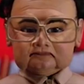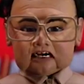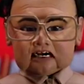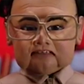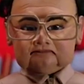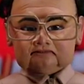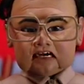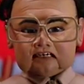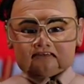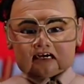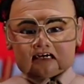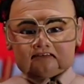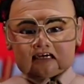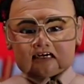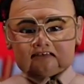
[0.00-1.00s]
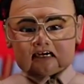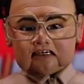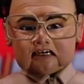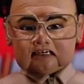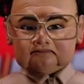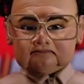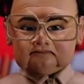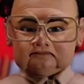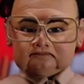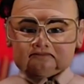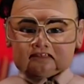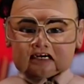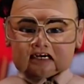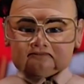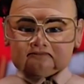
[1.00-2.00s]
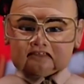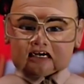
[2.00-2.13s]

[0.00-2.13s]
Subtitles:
Why aren't more people encouraging? Like